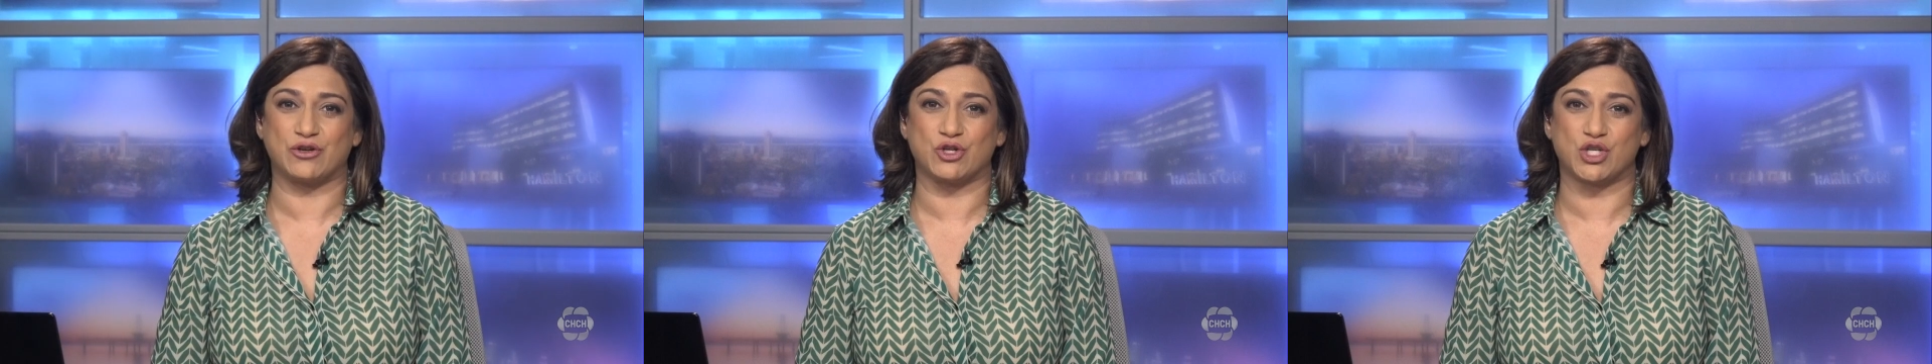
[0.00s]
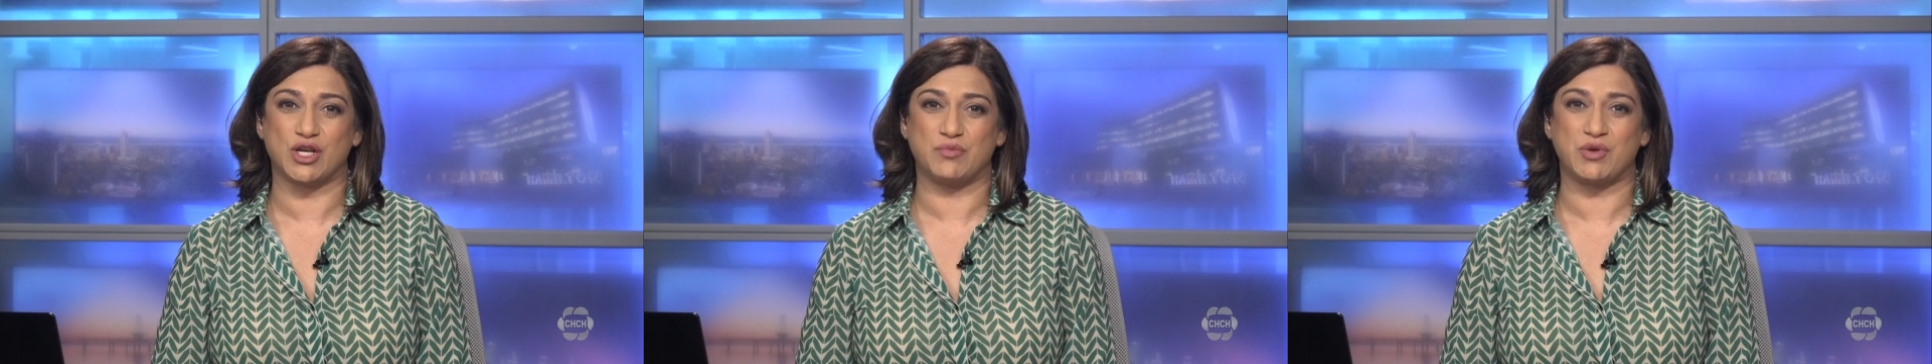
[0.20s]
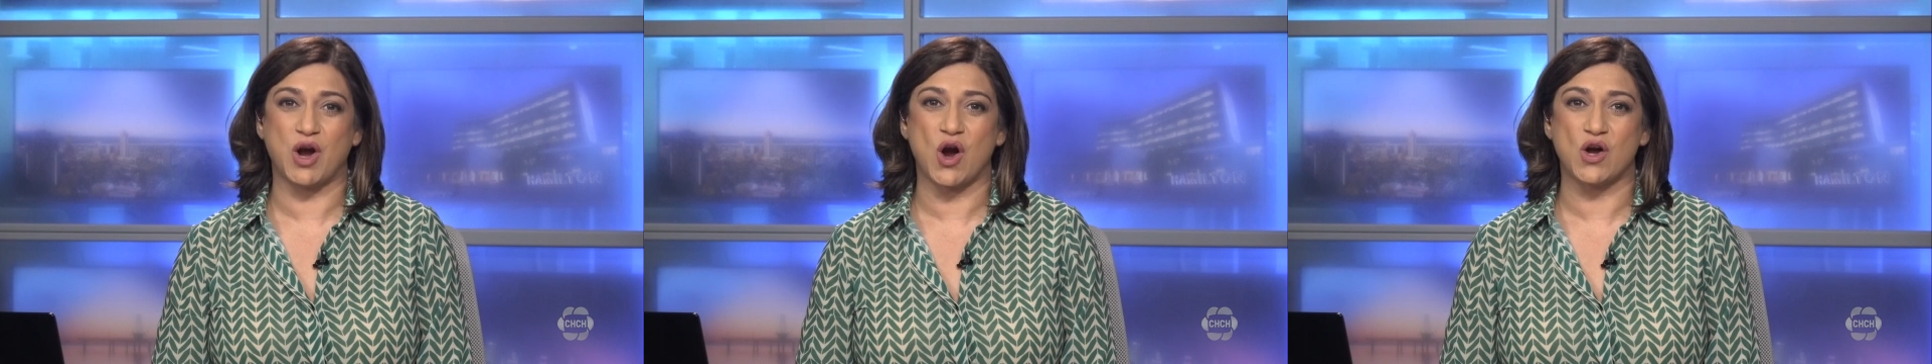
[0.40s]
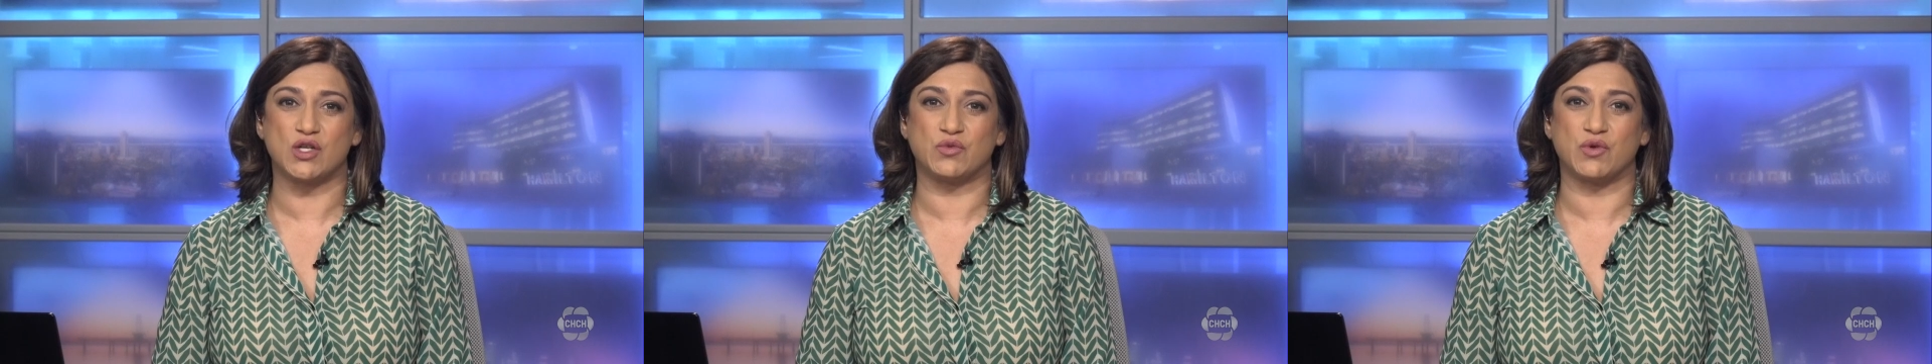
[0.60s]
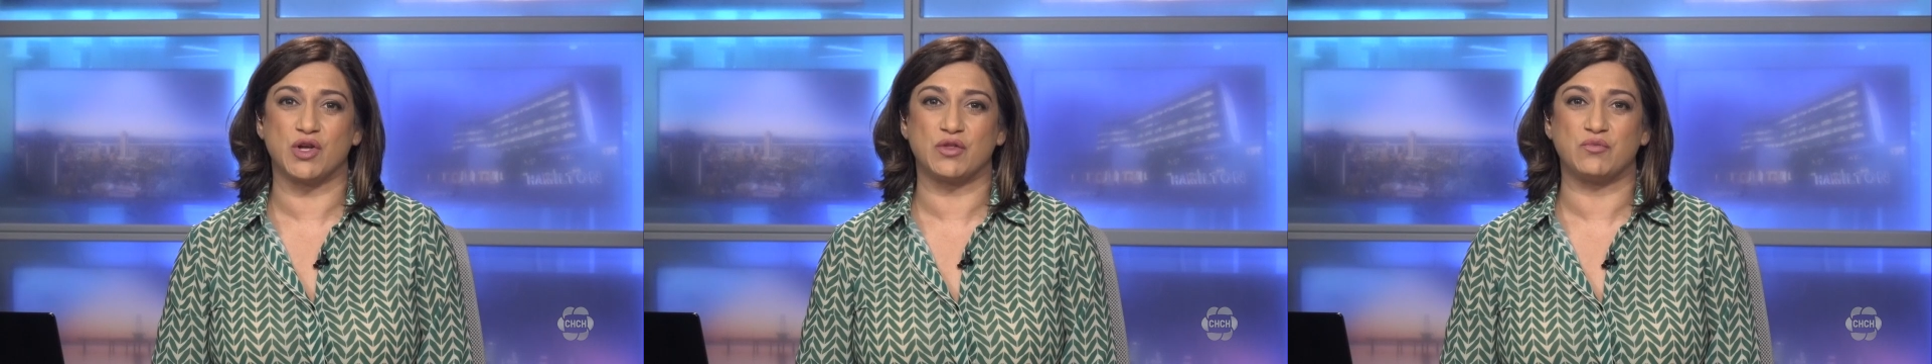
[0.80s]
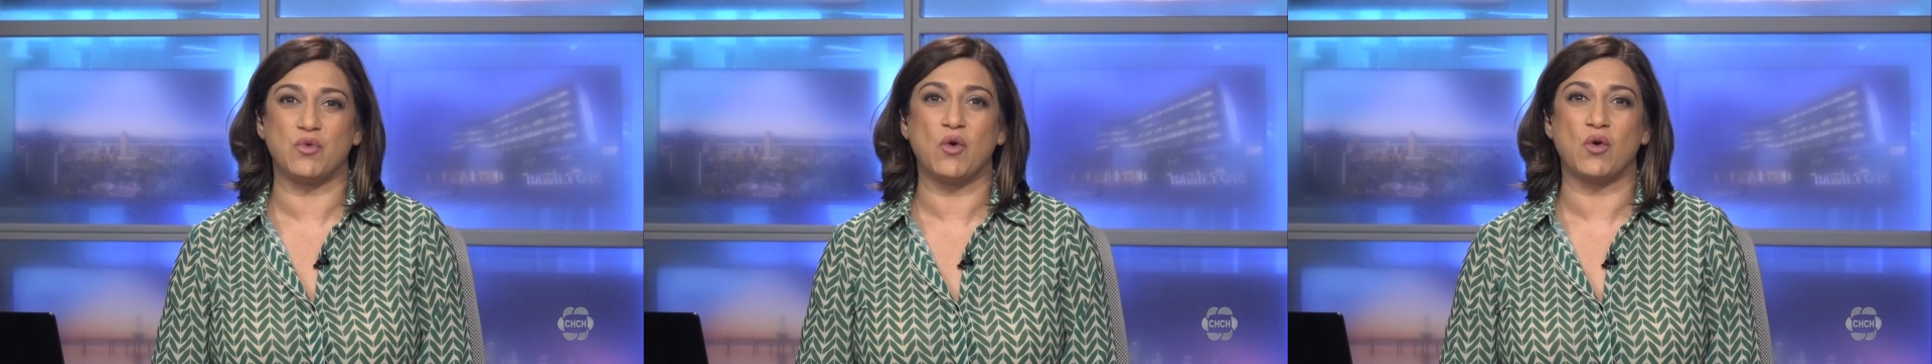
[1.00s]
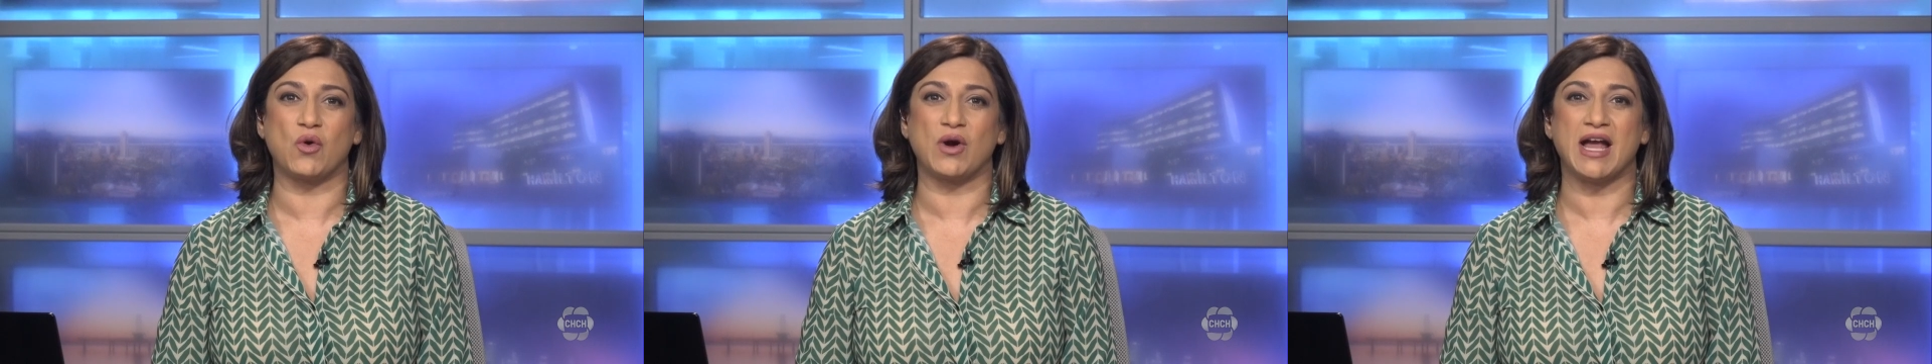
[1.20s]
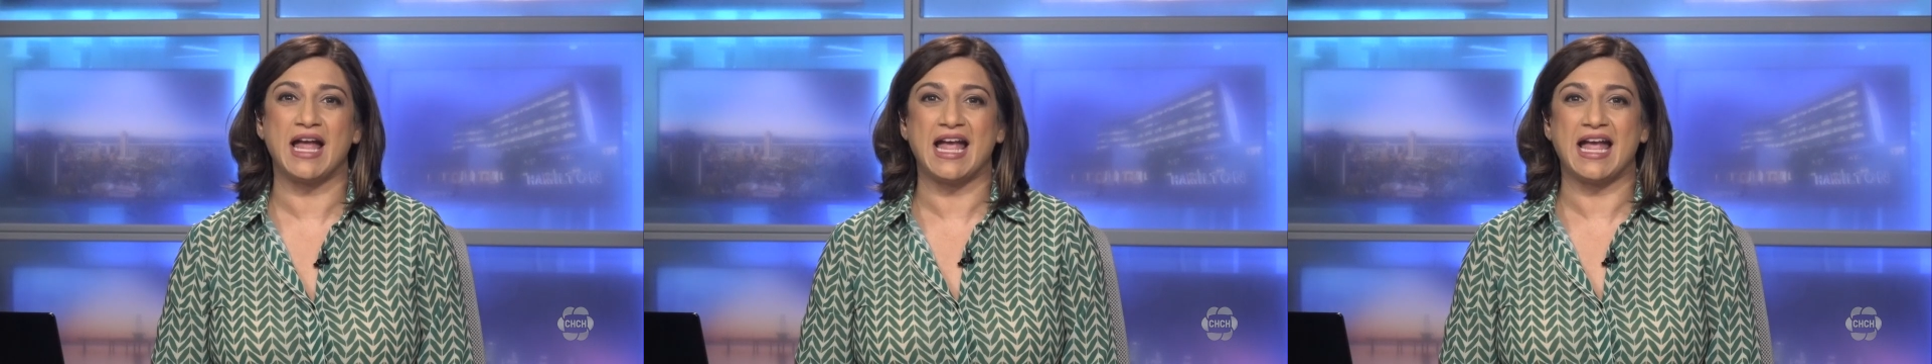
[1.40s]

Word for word: Shipyards with more.